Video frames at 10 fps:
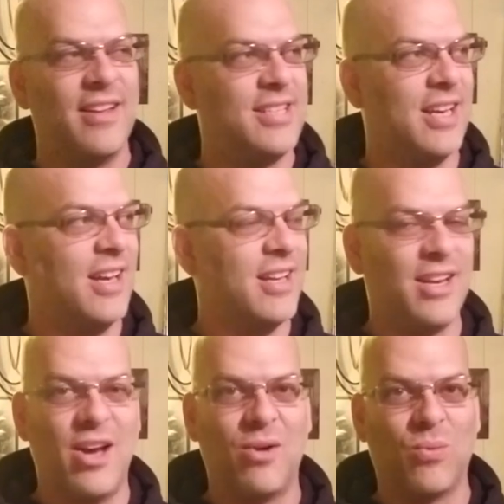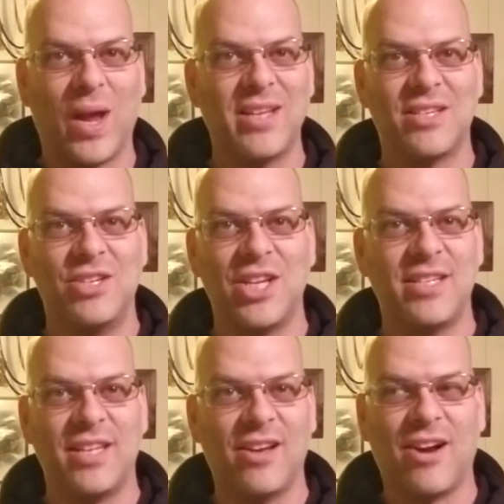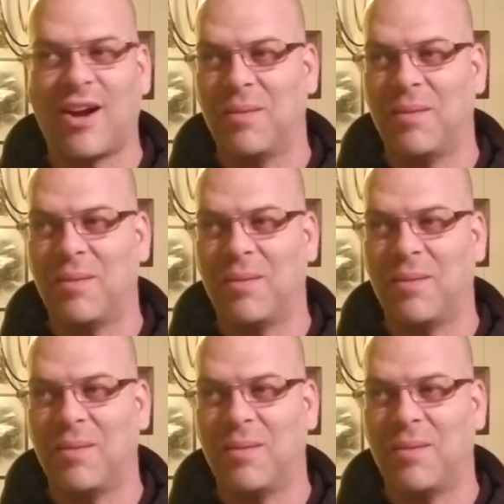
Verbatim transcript: to you know race a GTR?